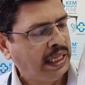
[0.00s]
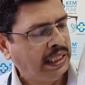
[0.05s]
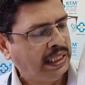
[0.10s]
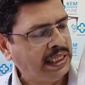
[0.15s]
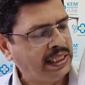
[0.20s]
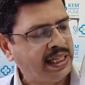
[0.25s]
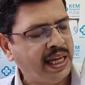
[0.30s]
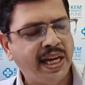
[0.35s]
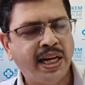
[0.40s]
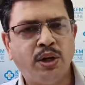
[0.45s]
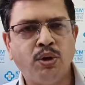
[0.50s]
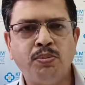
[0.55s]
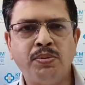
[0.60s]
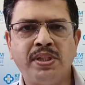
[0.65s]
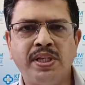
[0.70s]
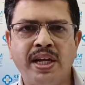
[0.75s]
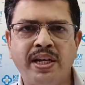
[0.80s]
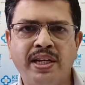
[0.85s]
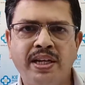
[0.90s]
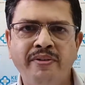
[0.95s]
These air
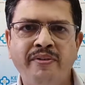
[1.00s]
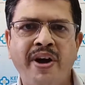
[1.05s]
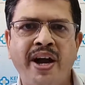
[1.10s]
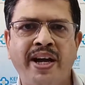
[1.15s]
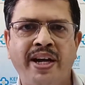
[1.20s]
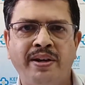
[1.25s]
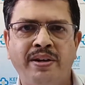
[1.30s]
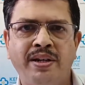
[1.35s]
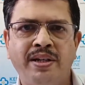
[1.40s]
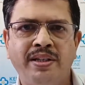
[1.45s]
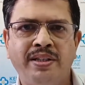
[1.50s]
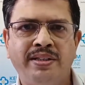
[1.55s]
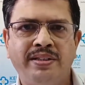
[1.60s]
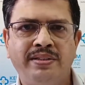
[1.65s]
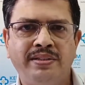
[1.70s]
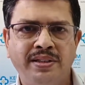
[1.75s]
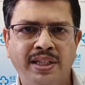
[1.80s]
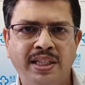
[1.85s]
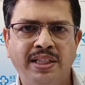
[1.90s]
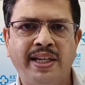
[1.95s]
tubes, they divide
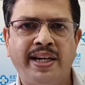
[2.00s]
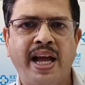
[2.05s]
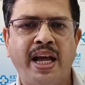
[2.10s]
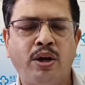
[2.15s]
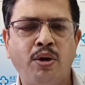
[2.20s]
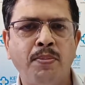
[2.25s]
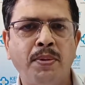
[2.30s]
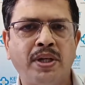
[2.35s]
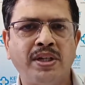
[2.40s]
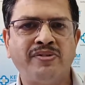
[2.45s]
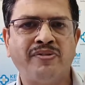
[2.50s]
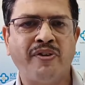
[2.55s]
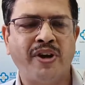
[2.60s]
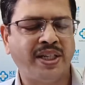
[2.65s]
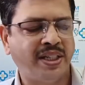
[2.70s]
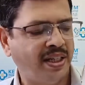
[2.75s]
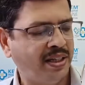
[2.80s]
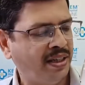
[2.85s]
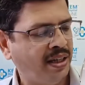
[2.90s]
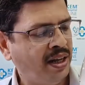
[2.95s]
in a dichomatous
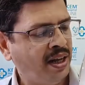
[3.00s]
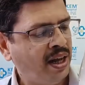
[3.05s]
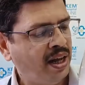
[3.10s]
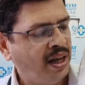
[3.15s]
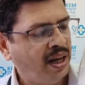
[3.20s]
fashion,